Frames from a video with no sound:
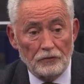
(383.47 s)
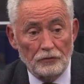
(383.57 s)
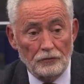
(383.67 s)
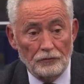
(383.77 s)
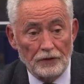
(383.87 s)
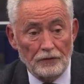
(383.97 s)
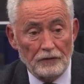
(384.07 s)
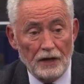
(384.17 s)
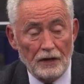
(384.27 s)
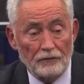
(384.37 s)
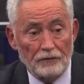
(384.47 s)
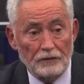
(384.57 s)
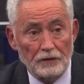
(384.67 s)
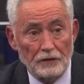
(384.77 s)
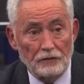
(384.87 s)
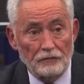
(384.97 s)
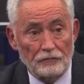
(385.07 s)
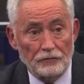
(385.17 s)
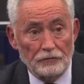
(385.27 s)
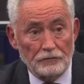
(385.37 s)
called out the
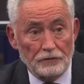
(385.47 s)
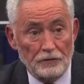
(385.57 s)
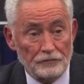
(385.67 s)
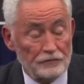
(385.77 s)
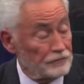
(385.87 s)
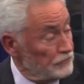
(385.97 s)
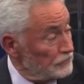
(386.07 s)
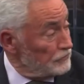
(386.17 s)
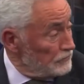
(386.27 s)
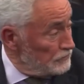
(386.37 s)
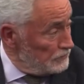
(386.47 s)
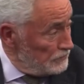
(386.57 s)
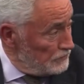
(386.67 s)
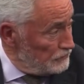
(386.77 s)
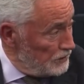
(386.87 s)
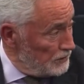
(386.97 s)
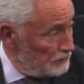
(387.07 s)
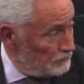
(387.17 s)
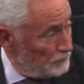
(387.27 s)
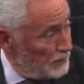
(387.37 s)
Royal College of Physicians and saying
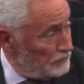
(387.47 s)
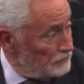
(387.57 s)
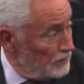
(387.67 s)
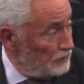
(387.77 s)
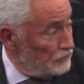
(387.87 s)
this man is